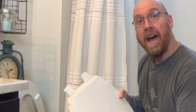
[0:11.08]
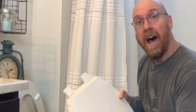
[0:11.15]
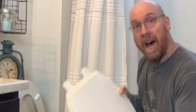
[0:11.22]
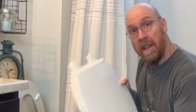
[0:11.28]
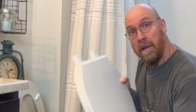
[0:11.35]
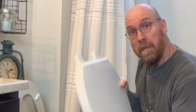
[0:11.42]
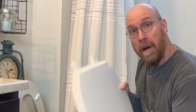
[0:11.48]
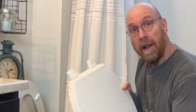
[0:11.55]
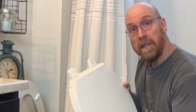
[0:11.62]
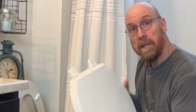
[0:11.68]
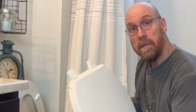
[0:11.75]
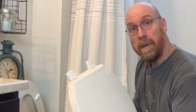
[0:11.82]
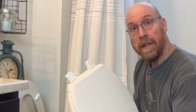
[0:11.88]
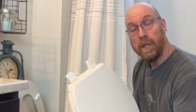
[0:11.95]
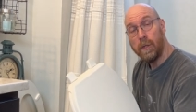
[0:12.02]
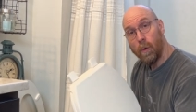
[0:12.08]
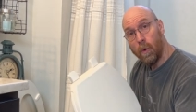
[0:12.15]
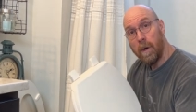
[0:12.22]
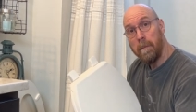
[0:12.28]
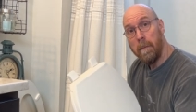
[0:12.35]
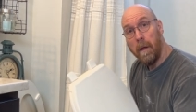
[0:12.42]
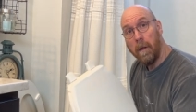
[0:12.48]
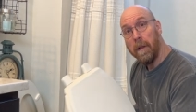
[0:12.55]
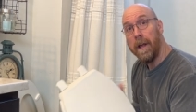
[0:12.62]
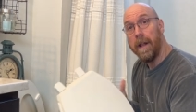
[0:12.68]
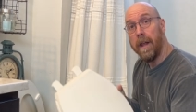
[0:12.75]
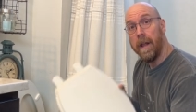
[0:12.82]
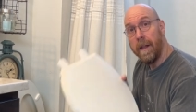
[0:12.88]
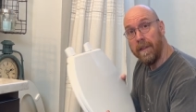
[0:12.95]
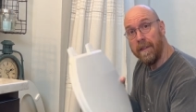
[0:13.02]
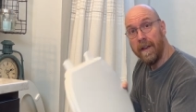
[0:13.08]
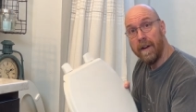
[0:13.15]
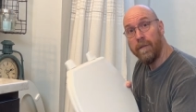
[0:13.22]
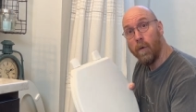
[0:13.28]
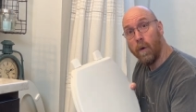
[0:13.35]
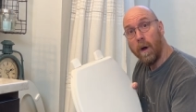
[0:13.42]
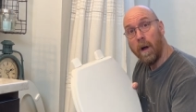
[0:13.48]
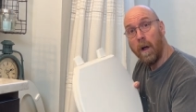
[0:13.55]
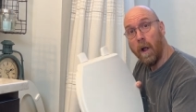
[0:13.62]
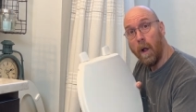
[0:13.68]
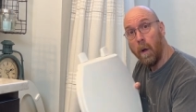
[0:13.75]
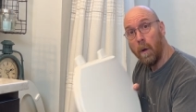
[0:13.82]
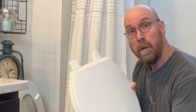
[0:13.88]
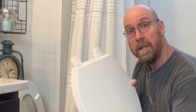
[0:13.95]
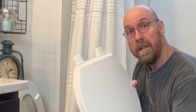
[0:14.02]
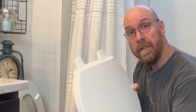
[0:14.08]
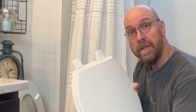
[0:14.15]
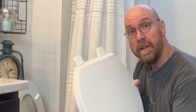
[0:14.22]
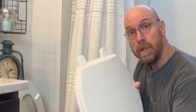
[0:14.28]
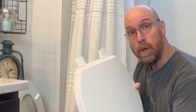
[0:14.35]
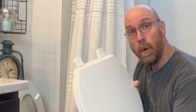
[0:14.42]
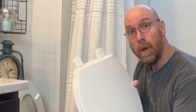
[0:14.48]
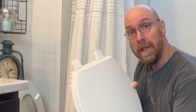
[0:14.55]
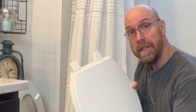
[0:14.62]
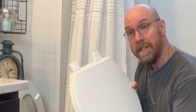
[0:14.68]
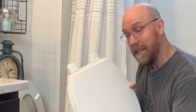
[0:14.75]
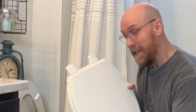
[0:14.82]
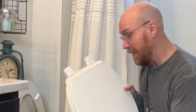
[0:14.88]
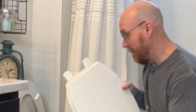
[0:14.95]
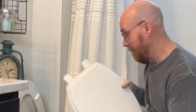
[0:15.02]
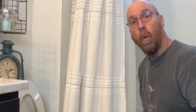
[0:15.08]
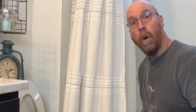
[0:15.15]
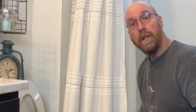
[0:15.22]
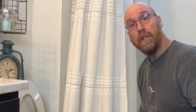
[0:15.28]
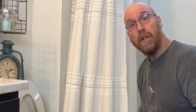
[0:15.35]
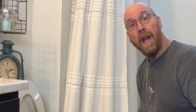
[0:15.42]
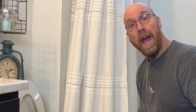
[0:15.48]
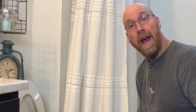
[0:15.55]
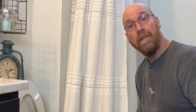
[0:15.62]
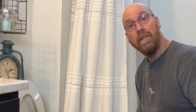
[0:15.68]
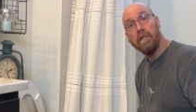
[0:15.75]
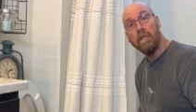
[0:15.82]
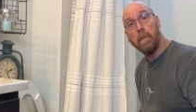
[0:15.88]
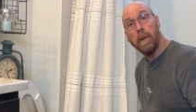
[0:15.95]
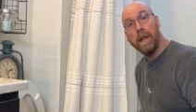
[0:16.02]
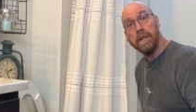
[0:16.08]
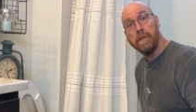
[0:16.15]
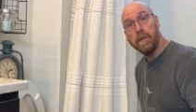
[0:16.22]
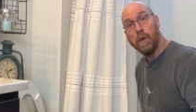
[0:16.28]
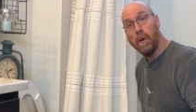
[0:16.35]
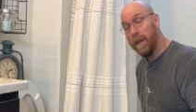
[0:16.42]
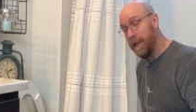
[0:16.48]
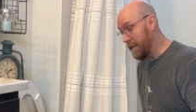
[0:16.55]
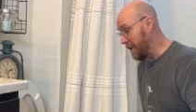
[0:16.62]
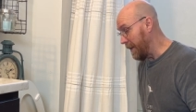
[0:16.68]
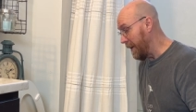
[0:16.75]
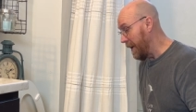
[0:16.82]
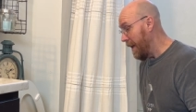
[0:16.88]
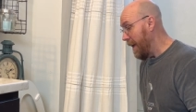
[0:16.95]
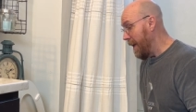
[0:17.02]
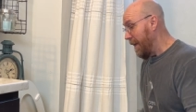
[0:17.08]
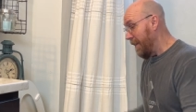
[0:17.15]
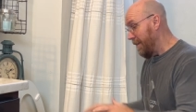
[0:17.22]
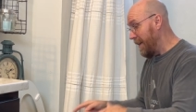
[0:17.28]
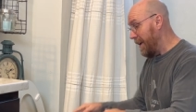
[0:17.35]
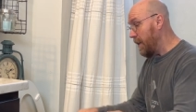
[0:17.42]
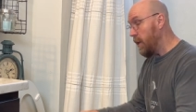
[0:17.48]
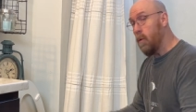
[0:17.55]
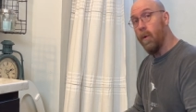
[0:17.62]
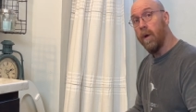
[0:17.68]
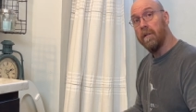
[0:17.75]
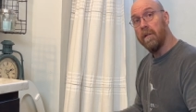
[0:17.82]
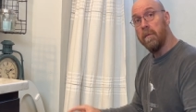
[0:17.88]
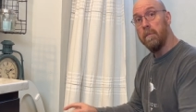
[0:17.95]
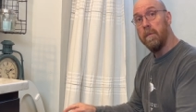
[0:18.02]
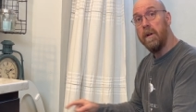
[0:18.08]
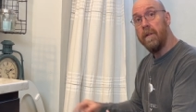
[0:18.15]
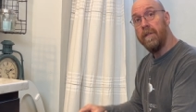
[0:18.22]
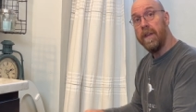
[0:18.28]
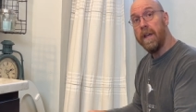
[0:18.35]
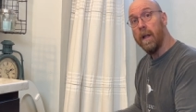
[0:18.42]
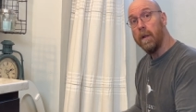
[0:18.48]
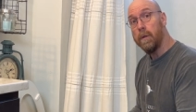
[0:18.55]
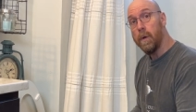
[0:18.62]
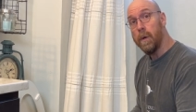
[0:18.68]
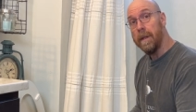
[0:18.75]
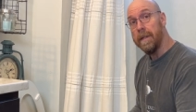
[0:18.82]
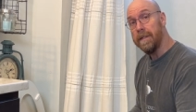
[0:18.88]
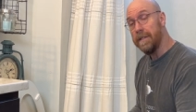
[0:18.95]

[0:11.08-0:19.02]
Other models will be a shorter bowl and a, therefore a whole different toilet seat. Once you have your replacement toilet seat, then you want to remove the old toilet